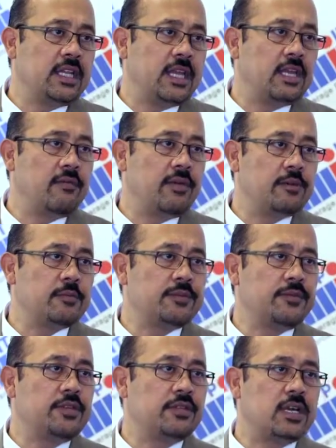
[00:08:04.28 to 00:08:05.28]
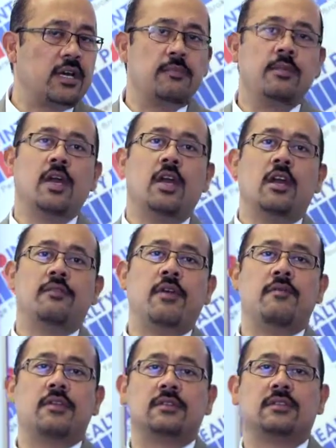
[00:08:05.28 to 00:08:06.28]
Thank you very much for your time.
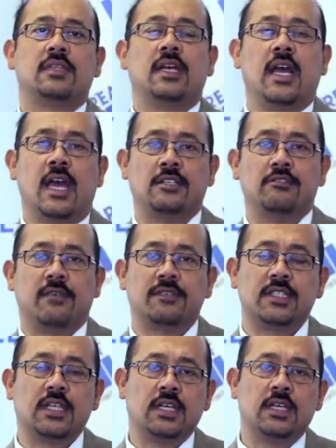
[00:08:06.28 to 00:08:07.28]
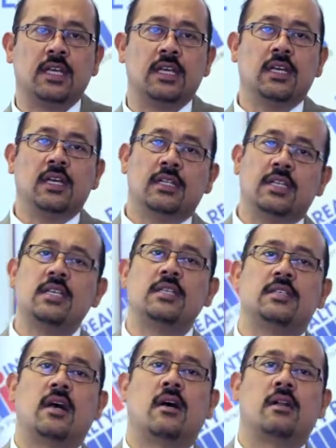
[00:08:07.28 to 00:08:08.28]
Viewers, as you have seen,
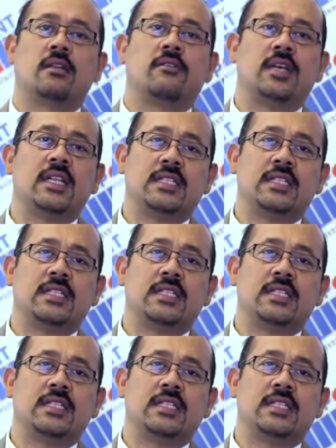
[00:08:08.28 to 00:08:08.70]
these are the real